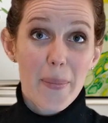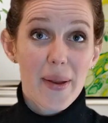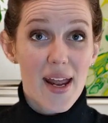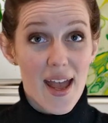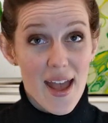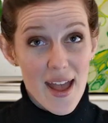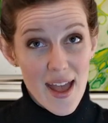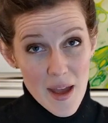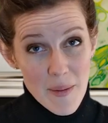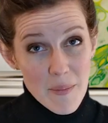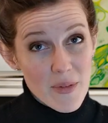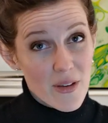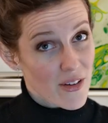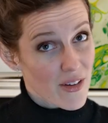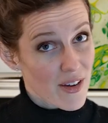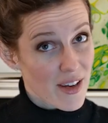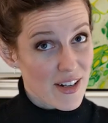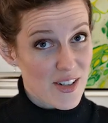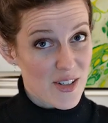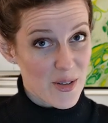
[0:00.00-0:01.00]
But I am
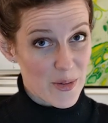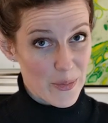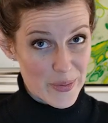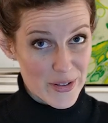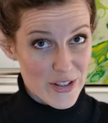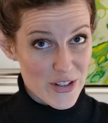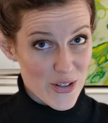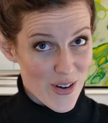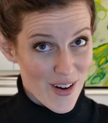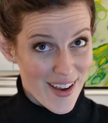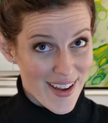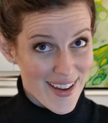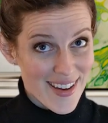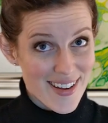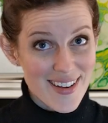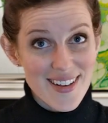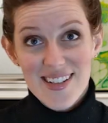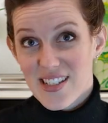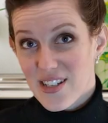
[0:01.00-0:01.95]
going to be trying